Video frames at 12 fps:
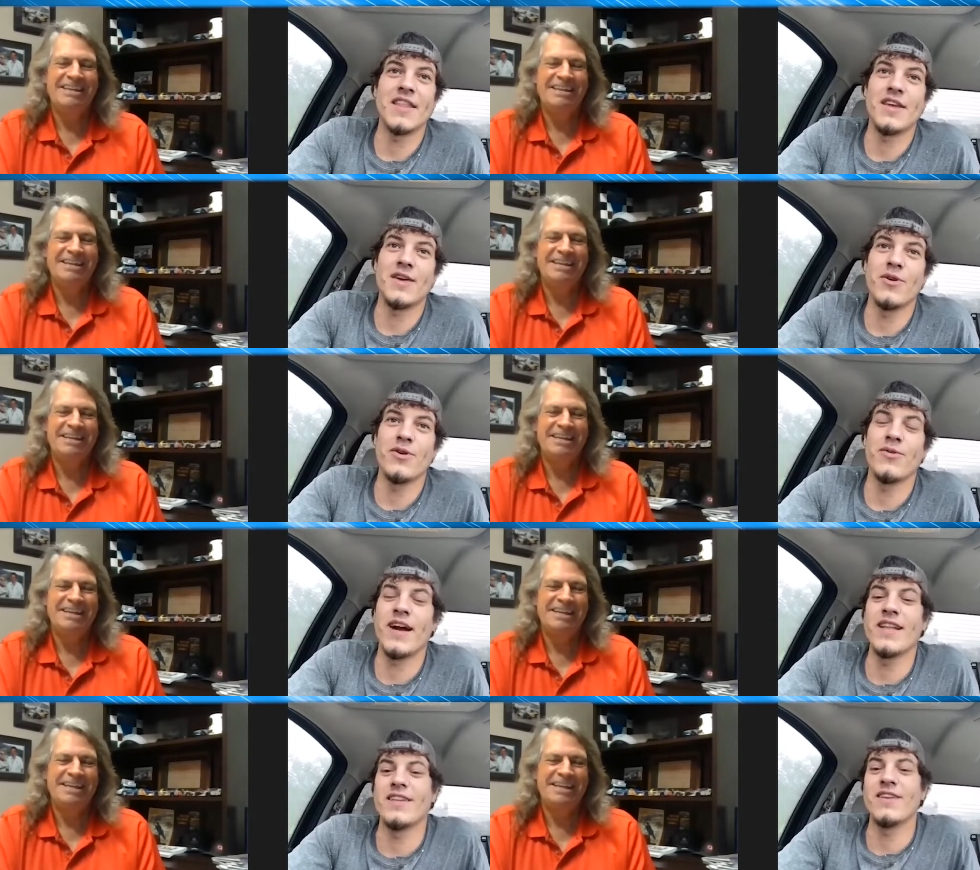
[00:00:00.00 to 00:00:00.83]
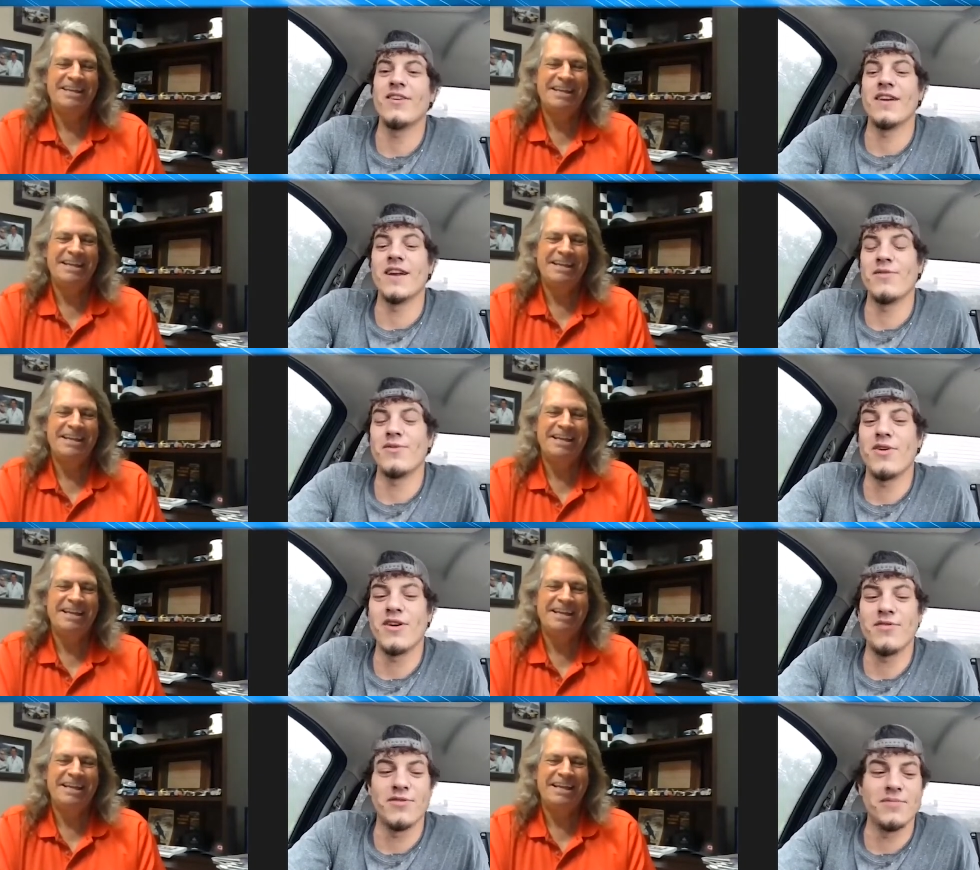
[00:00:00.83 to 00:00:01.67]
Speaker 1: think we were right there on every
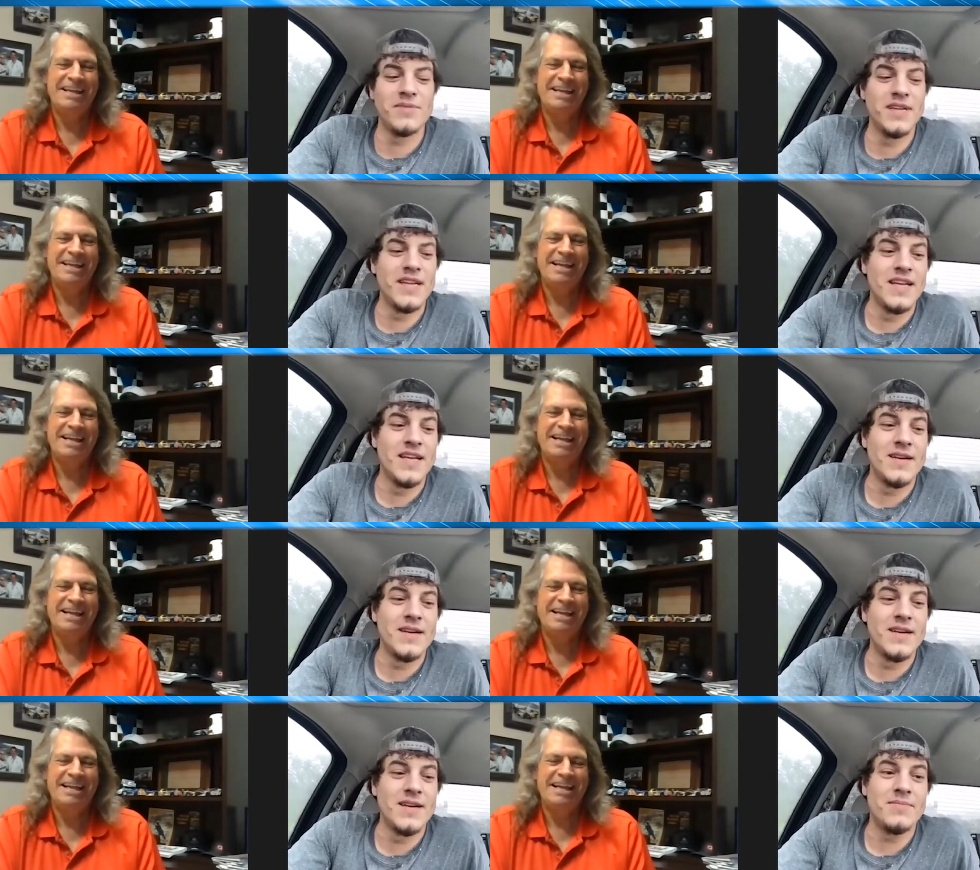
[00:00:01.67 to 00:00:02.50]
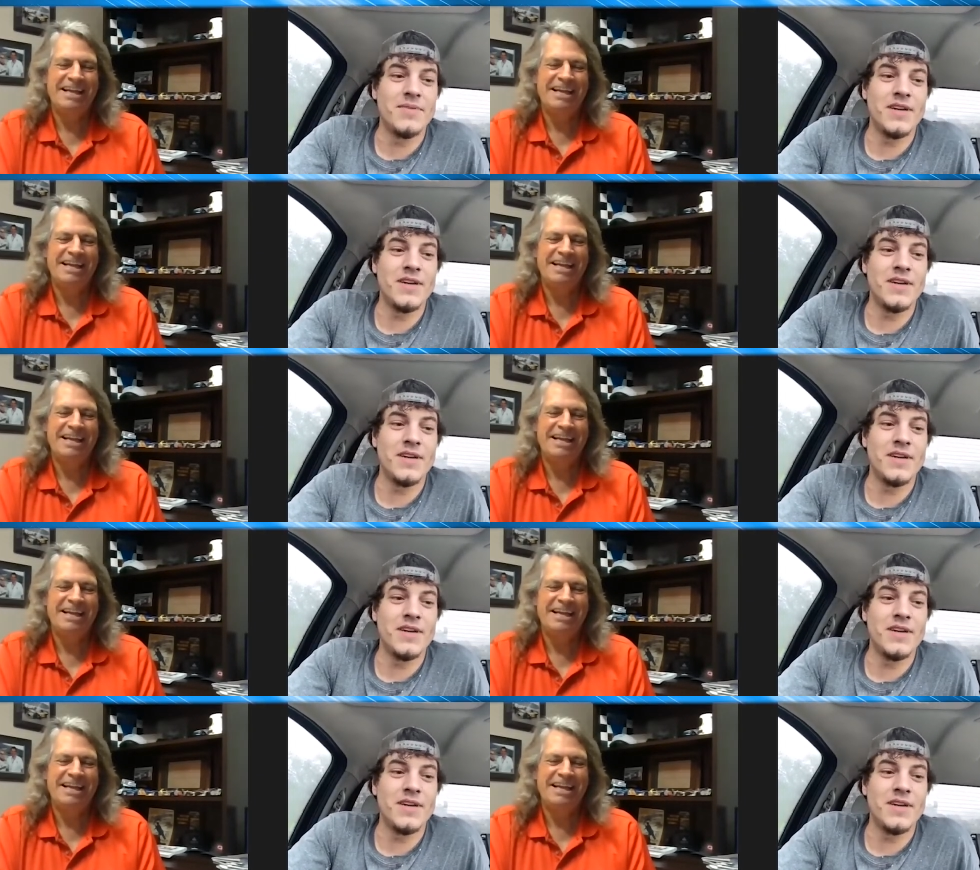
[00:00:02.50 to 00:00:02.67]
one of them, but you